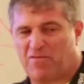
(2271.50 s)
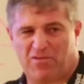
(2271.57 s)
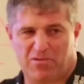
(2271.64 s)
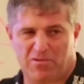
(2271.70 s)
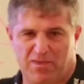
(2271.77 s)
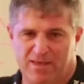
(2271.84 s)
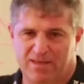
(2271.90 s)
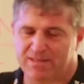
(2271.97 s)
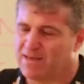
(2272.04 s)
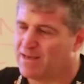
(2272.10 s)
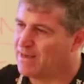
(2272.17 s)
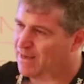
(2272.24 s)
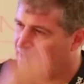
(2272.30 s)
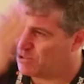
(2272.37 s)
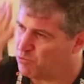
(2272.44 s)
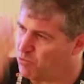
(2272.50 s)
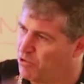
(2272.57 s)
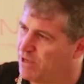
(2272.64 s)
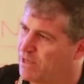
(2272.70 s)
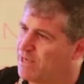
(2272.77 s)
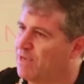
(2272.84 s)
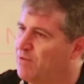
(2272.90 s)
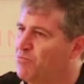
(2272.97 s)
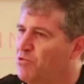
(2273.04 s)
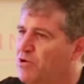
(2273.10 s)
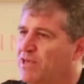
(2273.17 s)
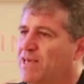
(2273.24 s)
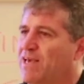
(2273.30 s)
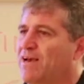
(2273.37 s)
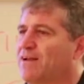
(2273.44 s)
a few things. It's week in,
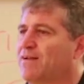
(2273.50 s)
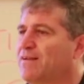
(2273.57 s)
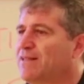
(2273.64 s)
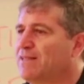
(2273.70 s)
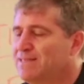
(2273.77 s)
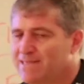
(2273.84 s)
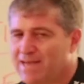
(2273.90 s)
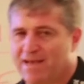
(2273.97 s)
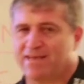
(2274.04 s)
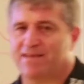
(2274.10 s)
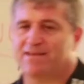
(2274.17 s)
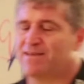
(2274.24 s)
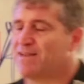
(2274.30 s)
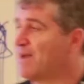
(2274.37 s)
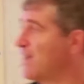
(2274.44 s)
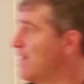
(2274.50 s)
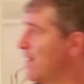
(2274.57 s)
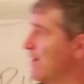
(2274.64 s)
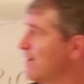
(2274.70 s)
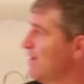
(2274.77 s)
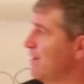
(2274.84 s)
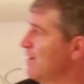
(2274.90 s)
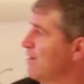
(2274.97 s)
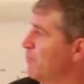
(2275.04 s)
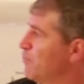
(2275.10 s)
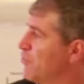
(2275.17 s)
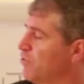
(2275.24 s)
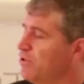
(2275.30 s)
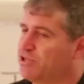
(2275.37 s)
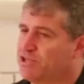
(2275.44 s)
week out, day in, day out,
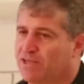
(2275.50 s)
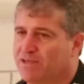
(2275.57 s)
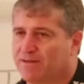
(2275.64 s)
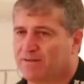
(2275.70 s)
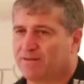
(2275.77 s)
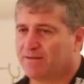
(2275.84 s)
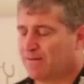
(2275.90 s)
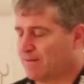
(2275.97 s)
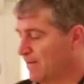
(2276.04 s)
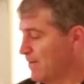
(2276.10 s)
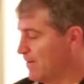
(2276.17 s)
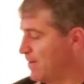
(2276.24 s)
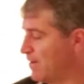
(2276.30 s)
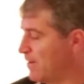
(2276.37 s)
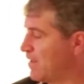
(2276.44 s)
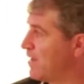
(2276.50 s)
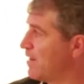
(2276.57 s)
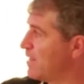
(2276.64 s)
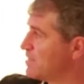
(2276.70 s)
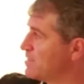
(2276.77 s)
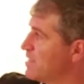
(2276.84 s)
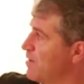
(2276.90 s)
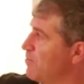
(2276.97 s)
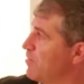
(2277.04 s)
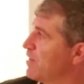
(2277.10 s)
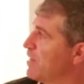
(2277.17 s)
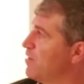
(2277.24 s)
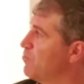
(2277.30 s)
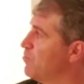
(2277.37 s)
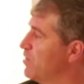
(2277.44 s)
preaching. And again, that's something
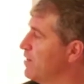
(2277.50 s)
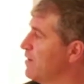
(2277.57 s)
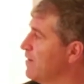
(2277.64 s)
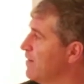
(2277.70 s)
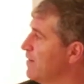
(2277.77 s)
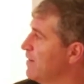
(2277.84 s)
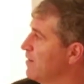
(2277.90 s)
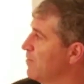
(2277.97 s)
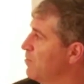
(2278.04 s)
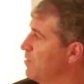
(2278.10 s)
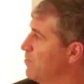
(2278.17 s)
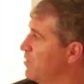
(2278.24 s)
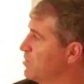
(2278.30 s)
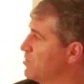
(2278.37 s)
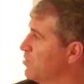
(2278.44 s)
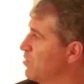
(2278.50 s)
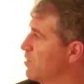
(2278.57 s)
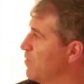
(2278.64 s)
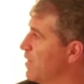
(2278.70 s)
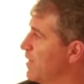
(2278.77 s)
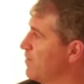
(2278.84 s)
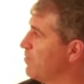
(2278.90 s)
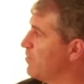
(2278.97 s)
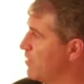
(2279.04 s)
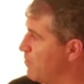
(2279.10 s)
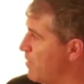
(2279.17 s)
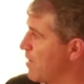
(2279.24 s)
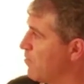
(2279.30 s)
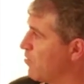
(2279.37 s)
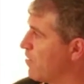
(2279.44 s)
again we, we, we talk about. The
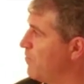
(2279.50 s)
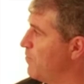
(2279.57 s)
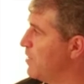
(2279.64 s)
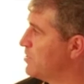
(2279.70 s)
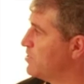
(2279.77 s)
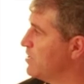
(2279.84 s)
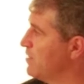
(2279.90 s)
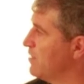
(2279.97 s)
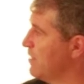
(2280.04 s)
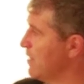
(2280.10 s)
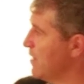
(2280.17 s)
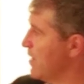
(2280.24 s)
bubble I've mentioned,